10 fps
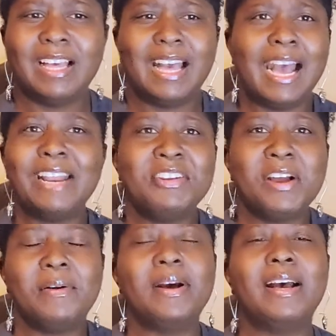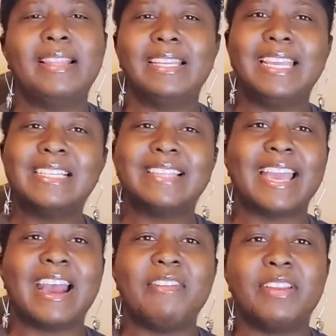I don't know, the next day
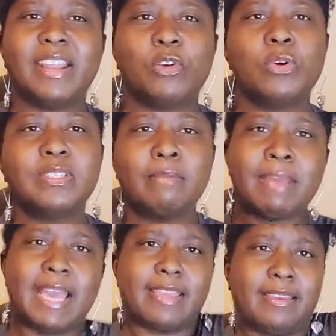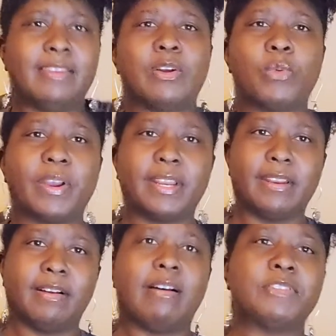after that, of course, I'm back, you know, working in the
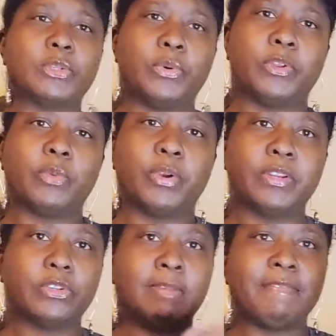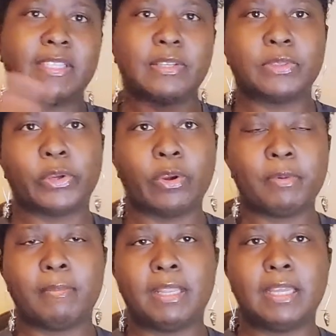office, going to work, doing my physical therapy on
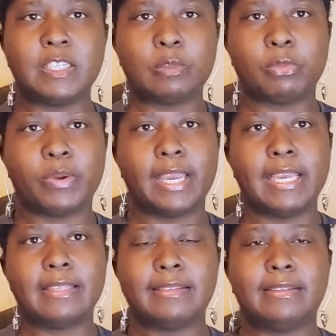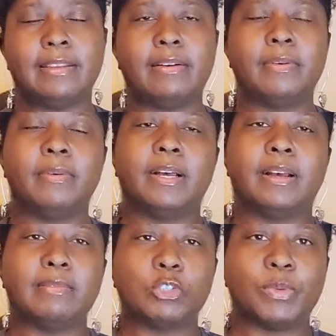my lunch break, you know,
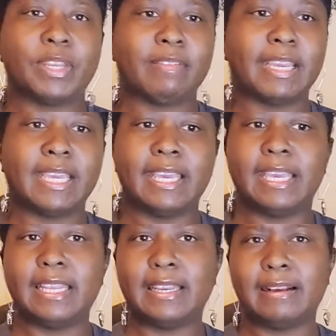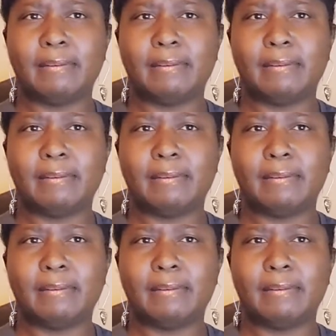just whenever I can. And I